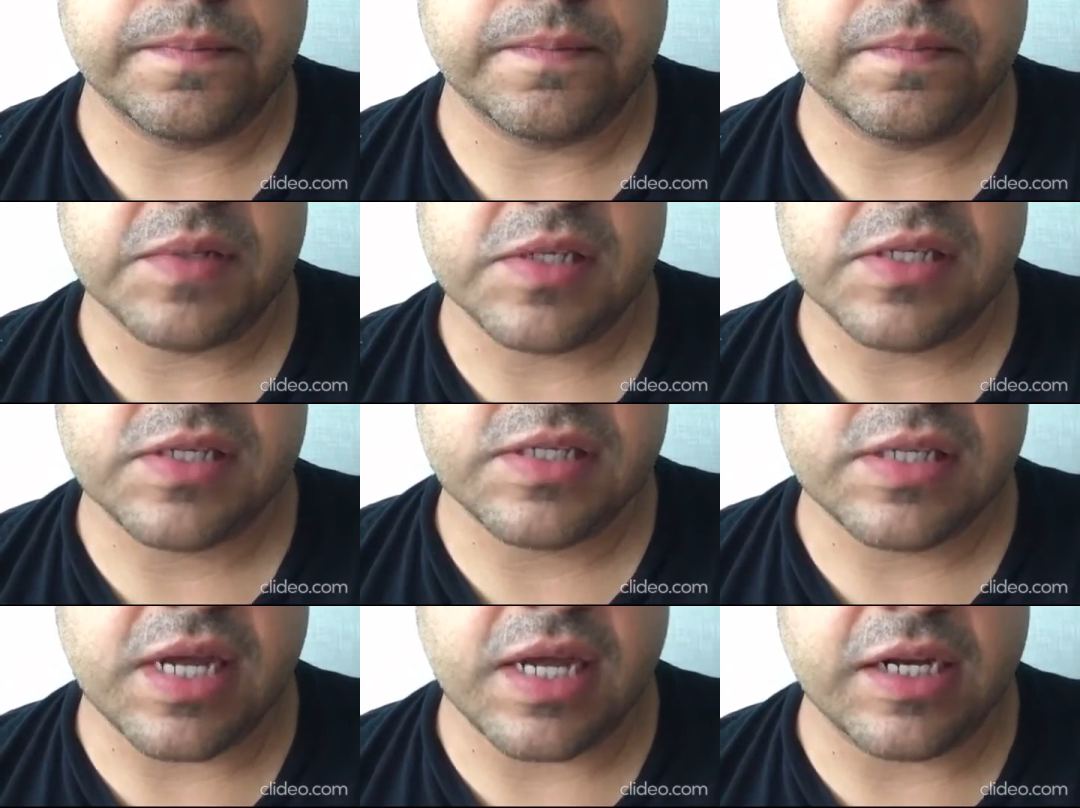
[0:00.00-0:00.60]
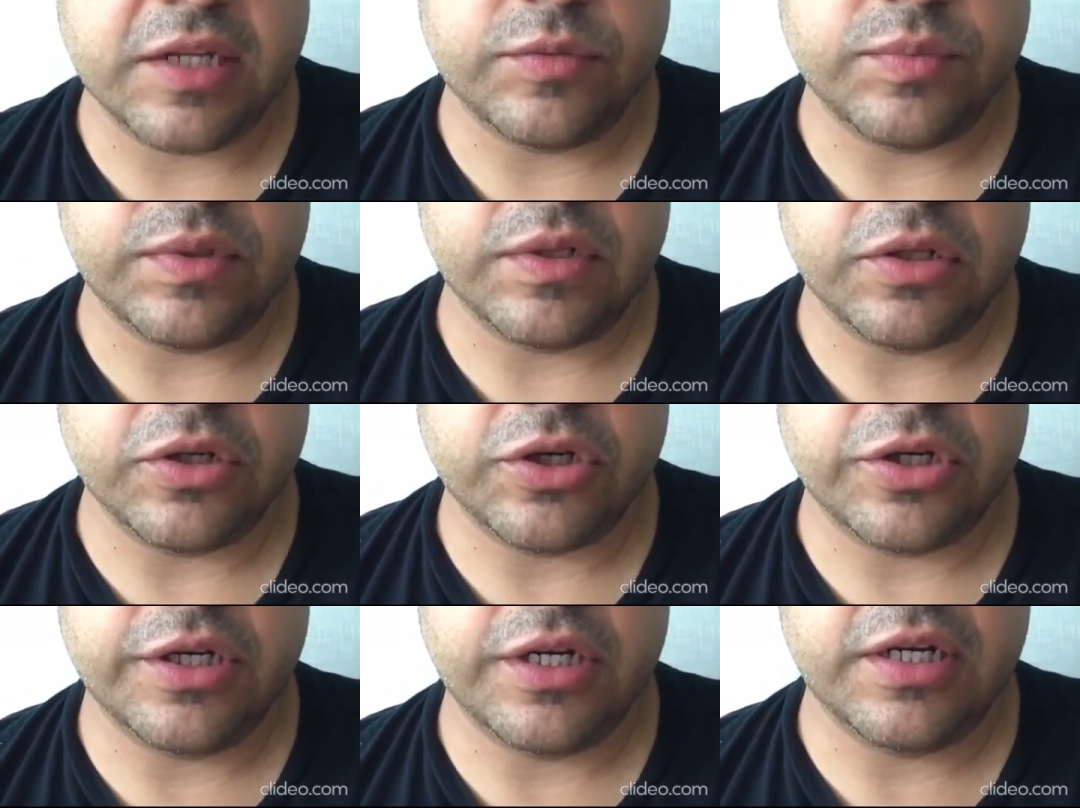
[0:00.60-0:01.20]
be studied when
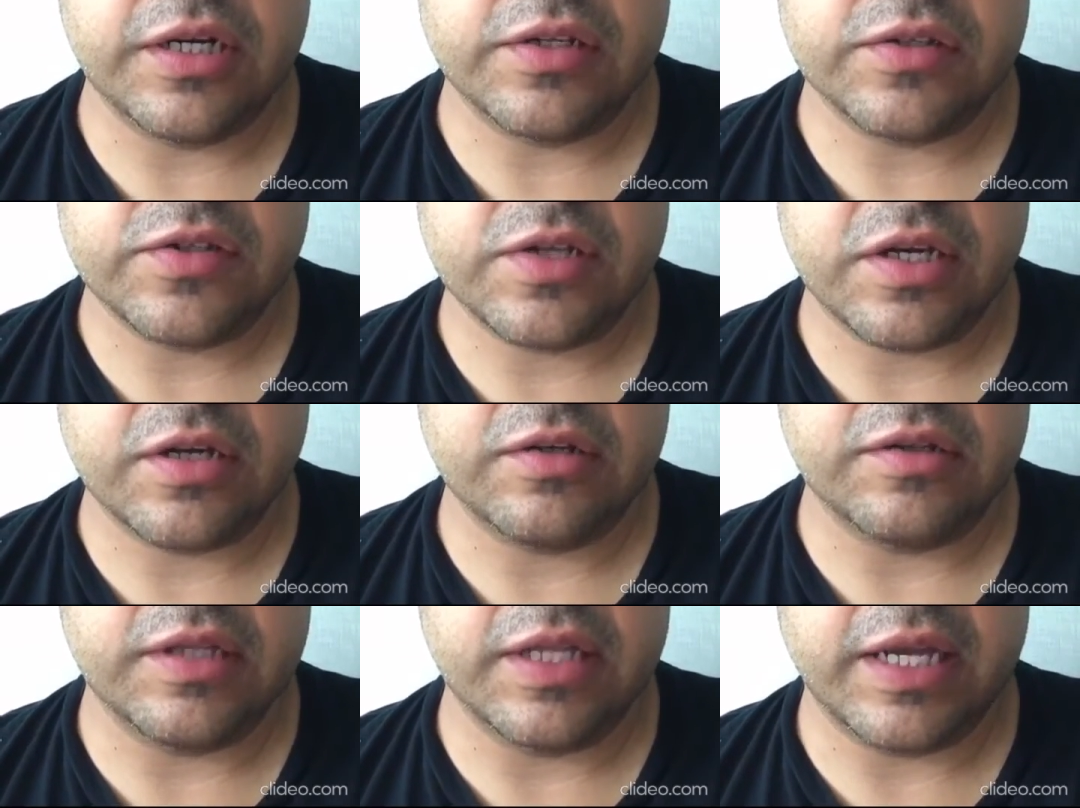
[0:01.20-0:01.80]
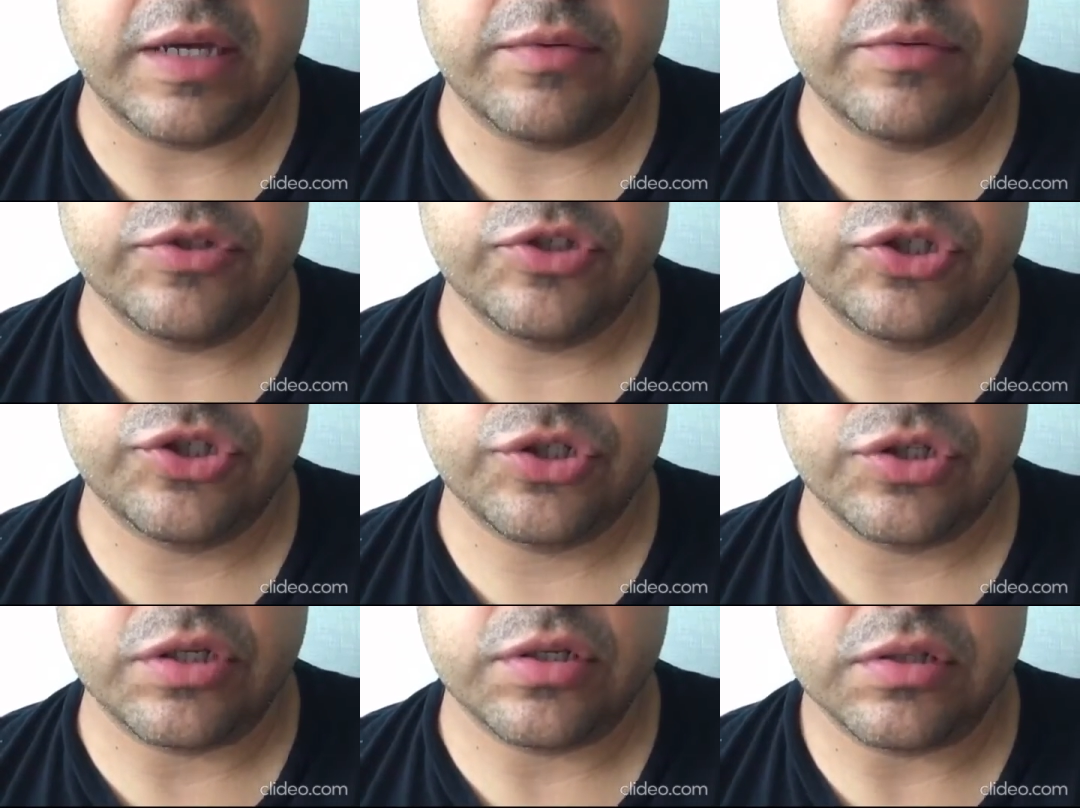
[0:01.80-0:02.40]
learning a second
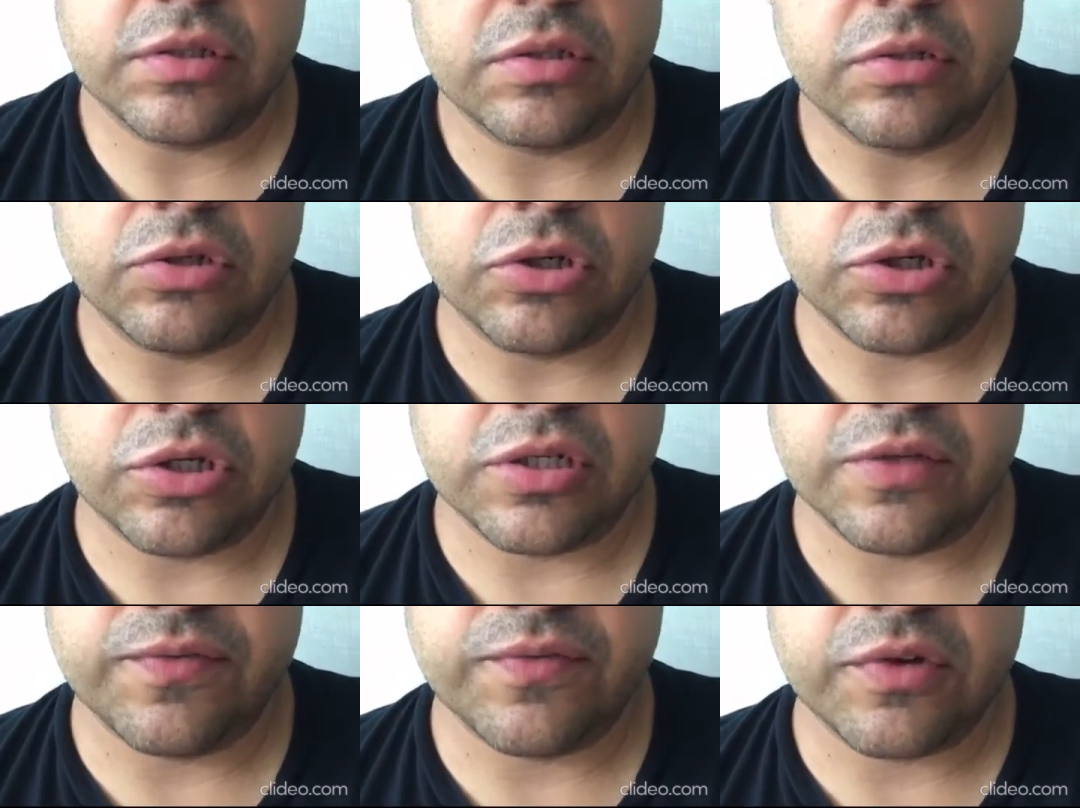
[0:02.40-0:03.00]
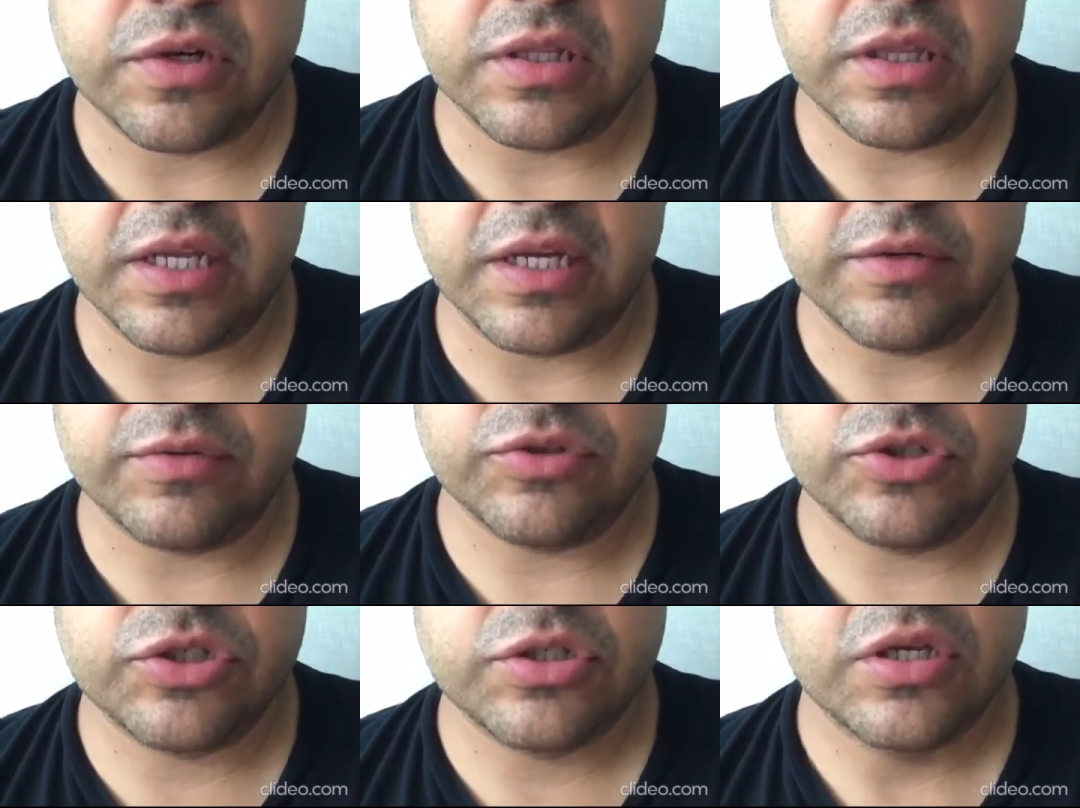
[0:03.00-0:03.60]
language, learning a foreign
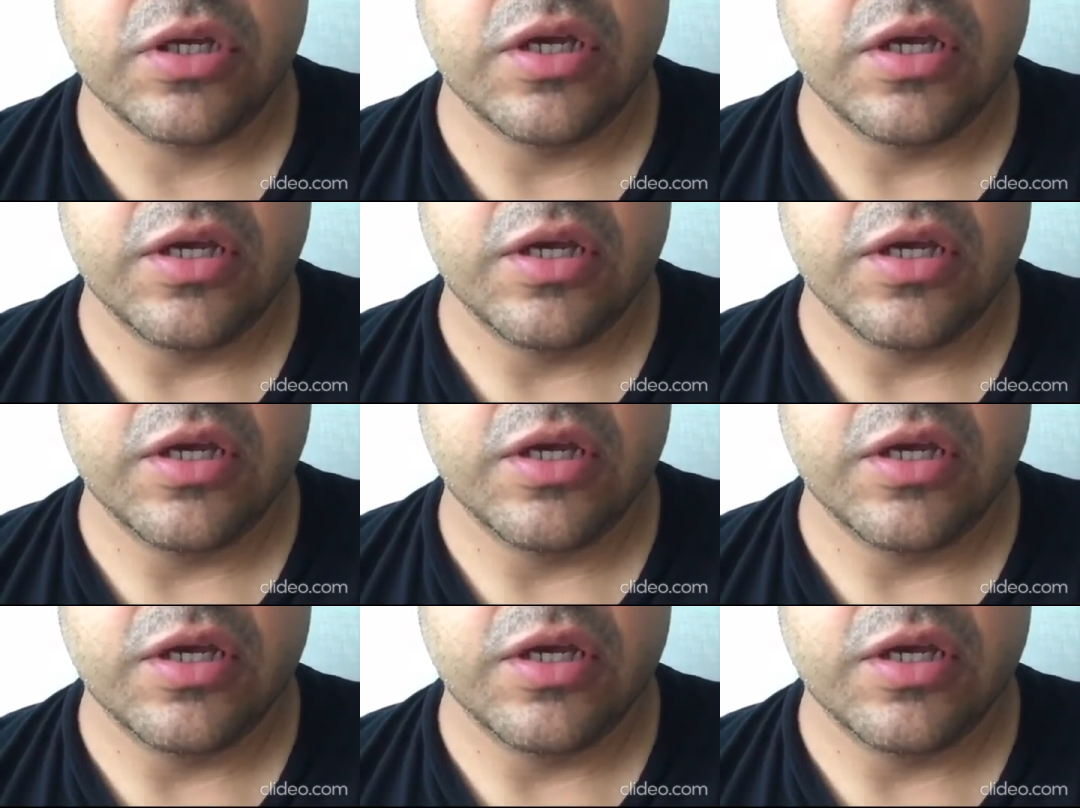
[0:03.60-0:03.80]
language,